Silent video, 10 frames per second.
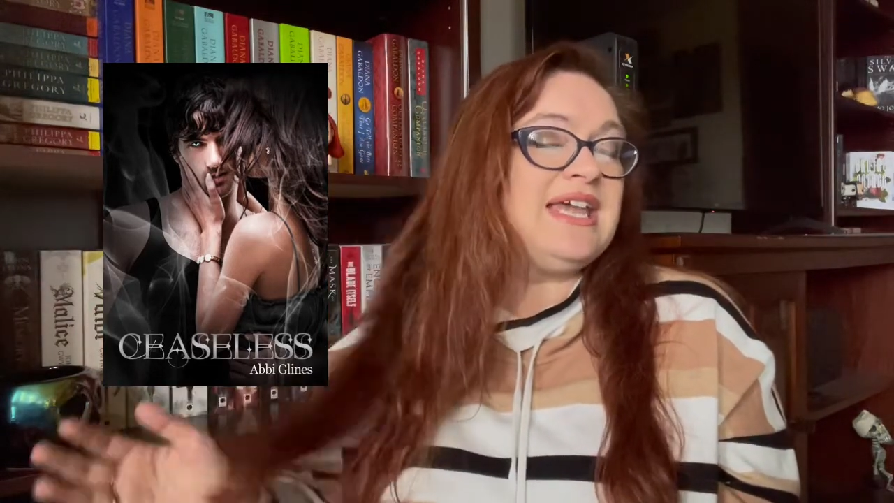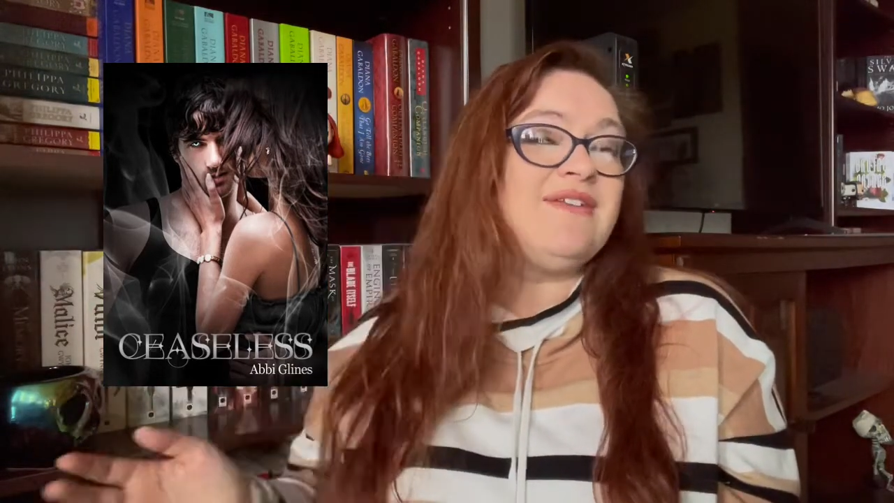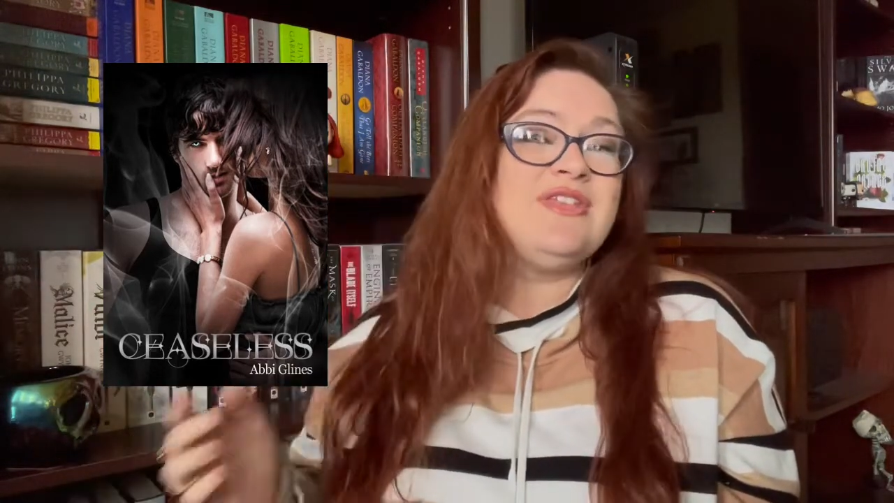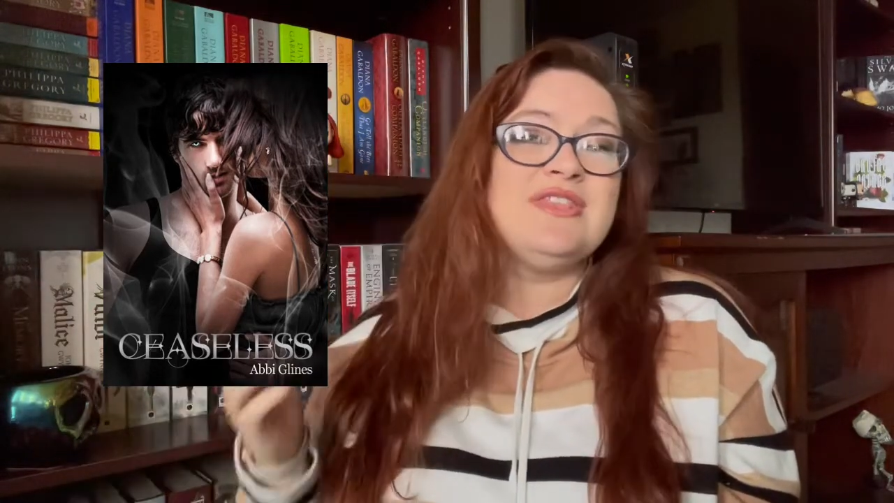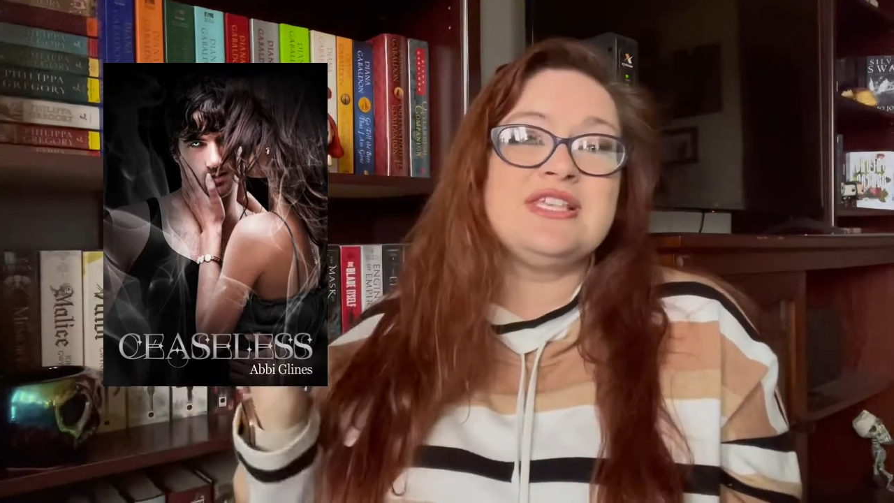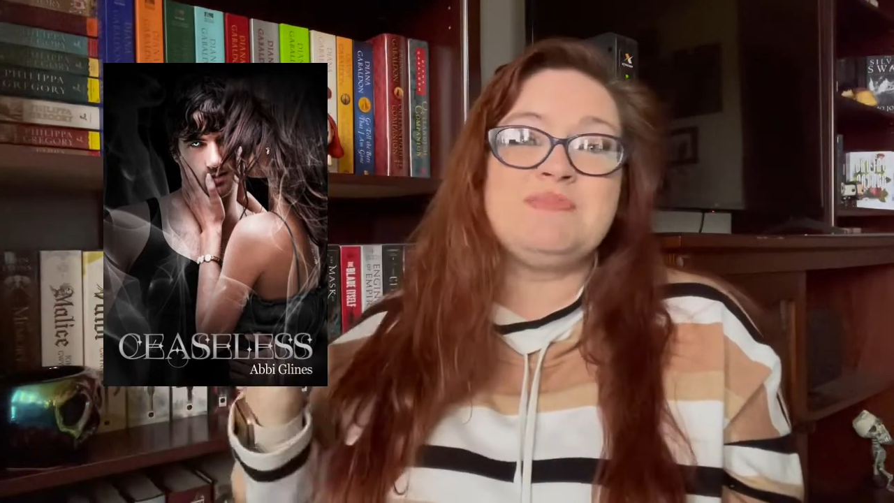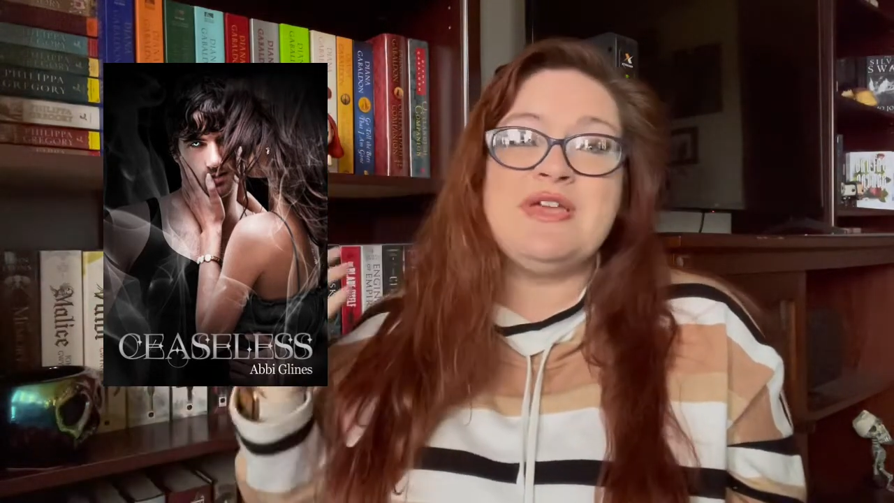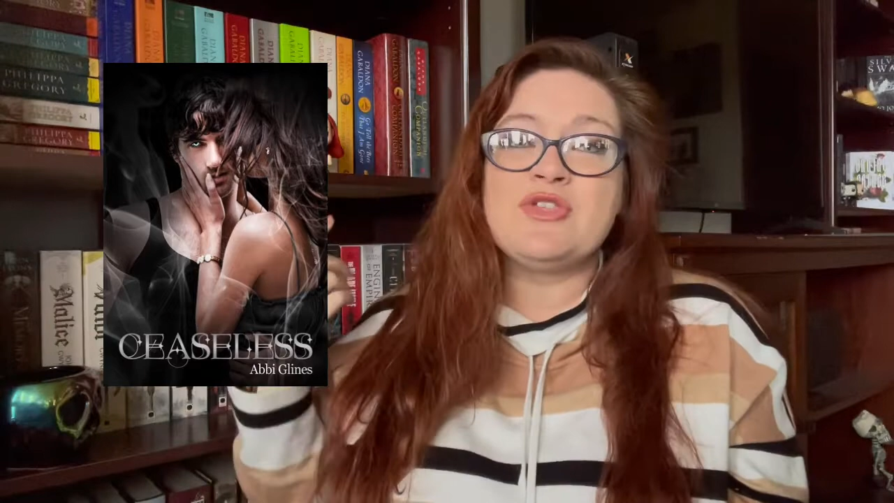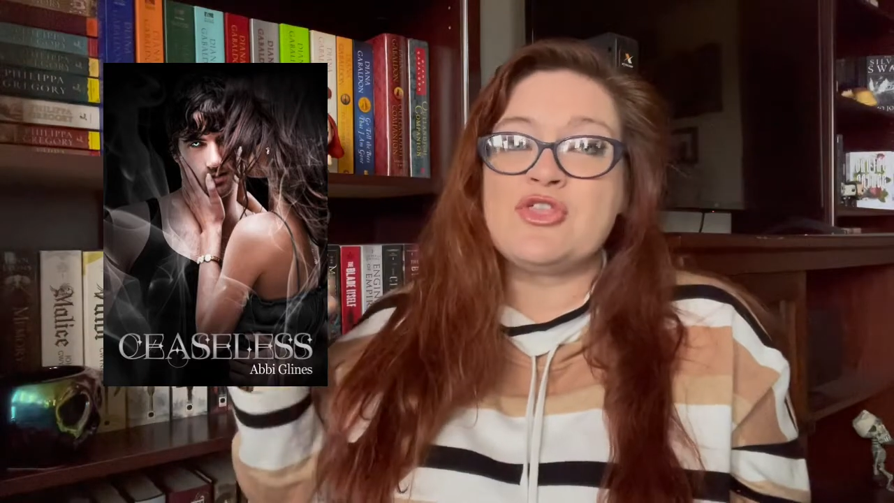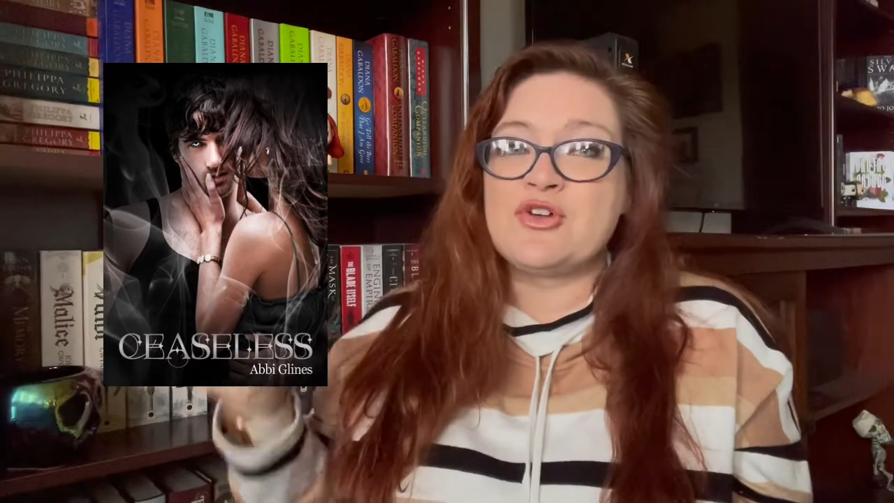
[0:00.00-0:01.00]
even this
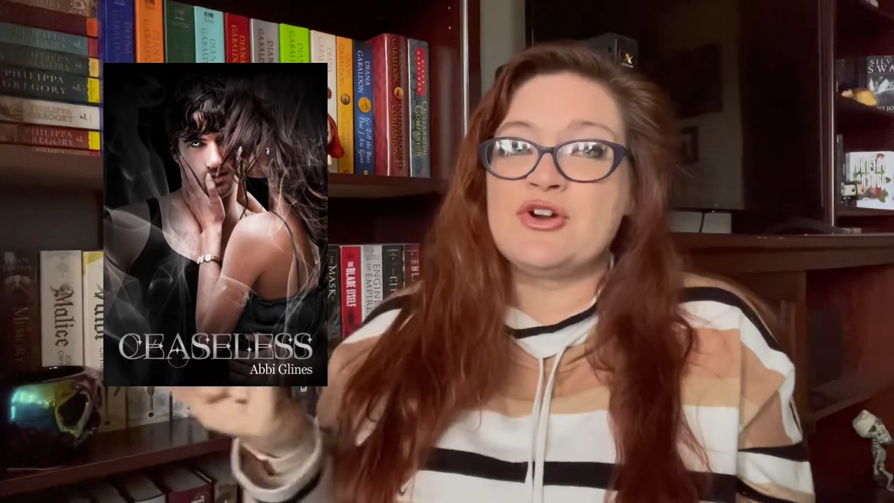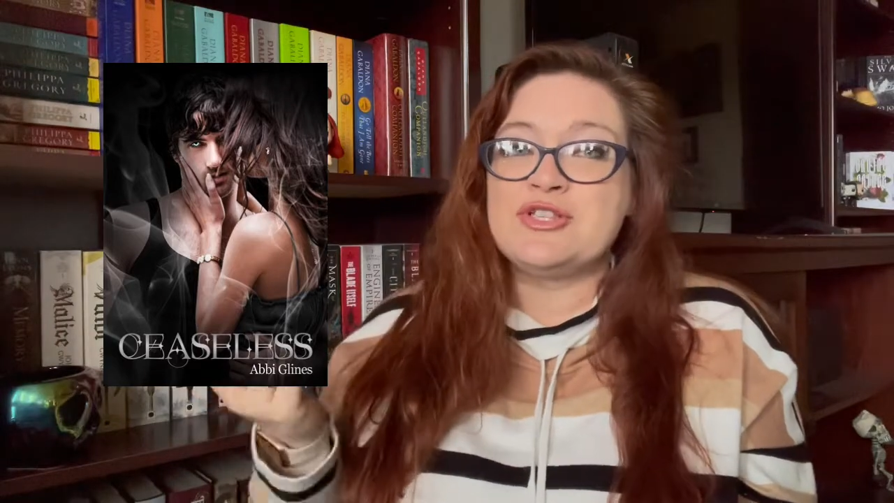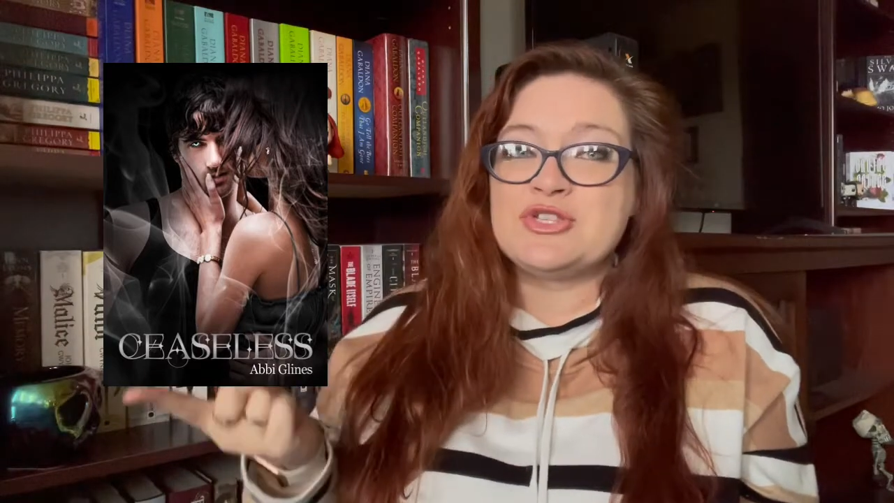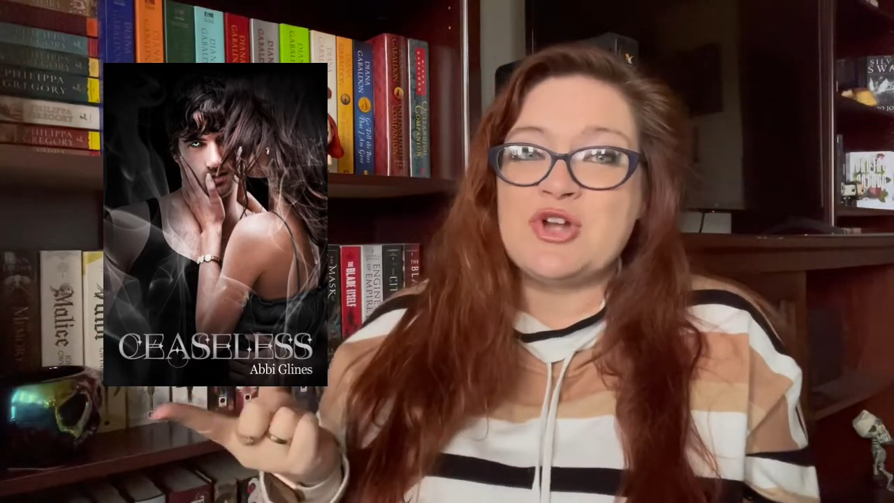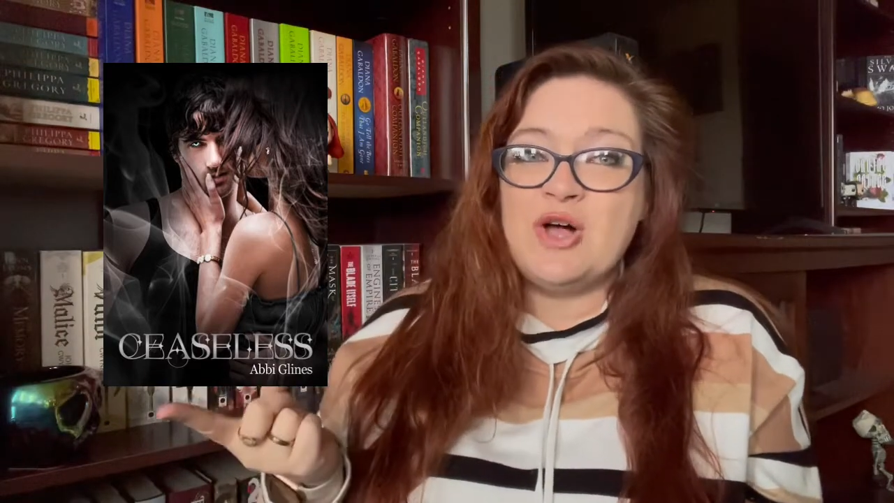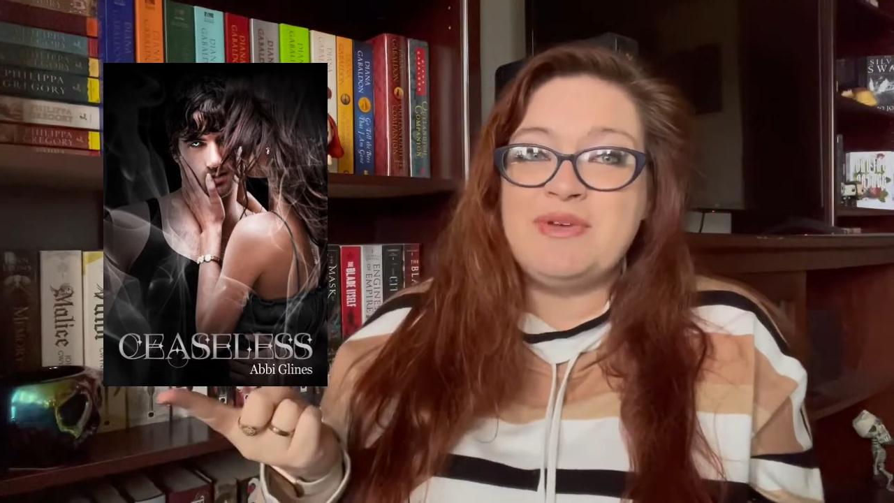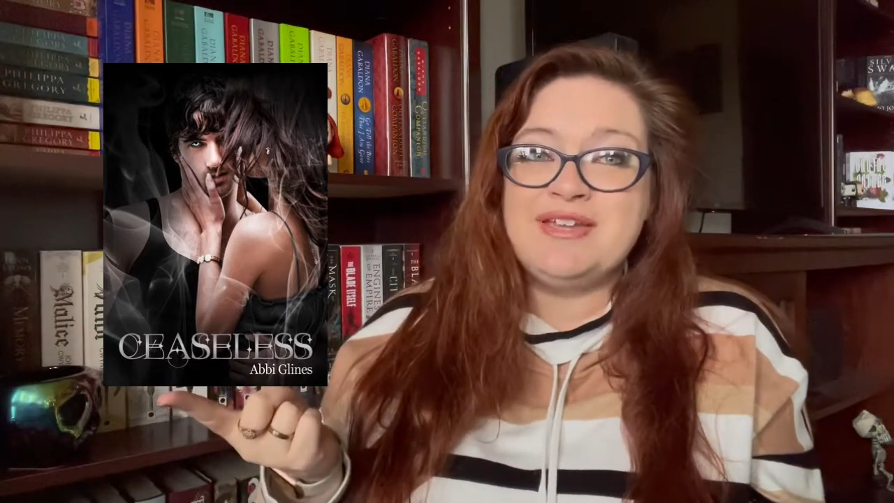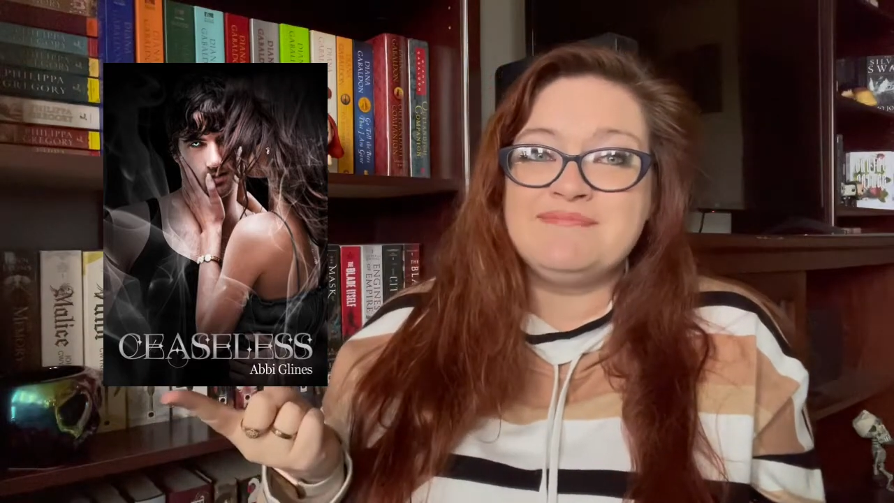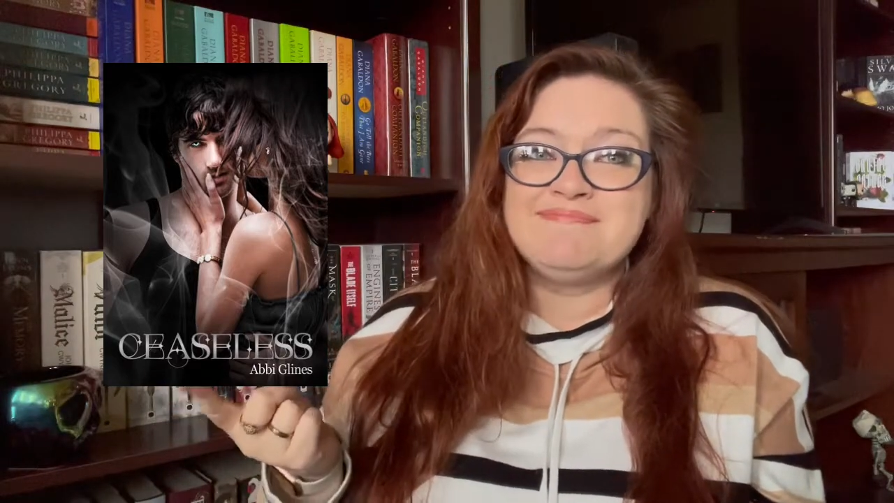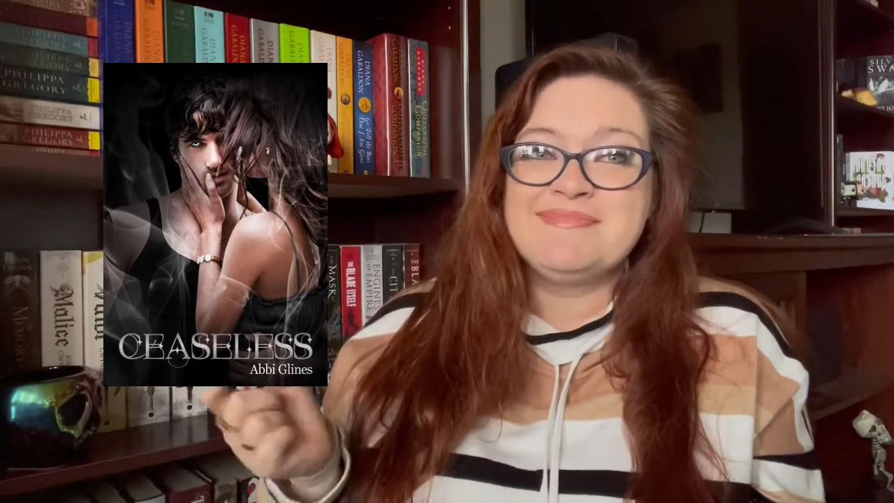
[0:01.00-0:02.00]
being the third installment,